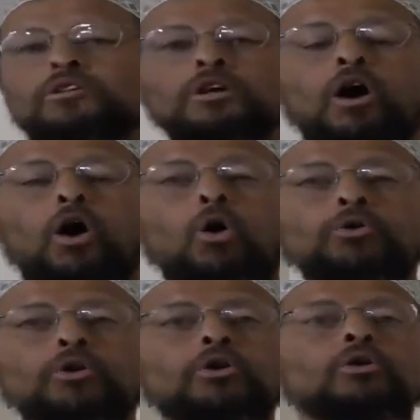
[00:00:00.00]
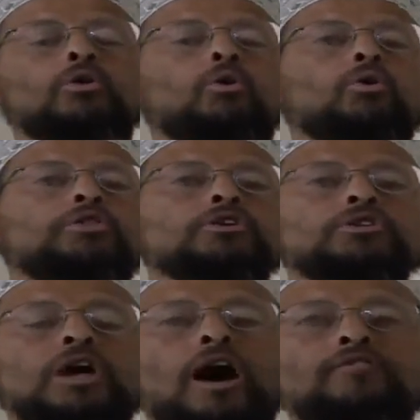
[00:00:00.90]
the owner or the
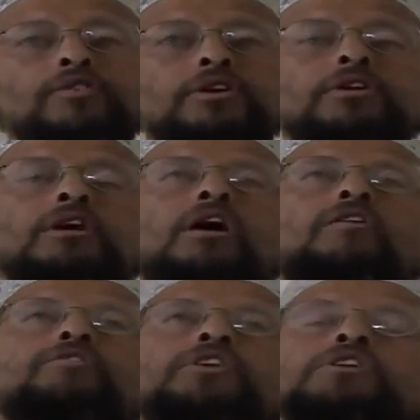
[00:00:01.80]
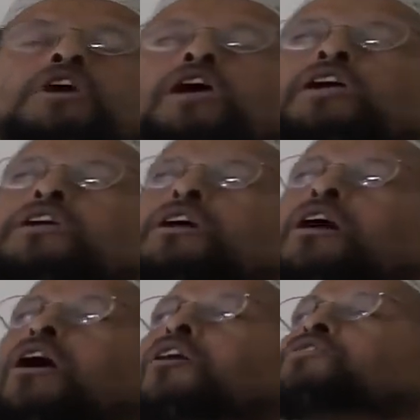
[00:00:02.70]
sovereign of the day
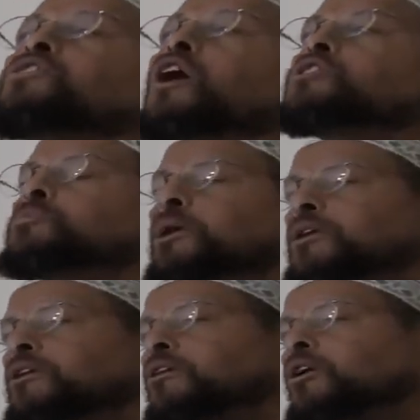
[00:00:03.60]
of judgment.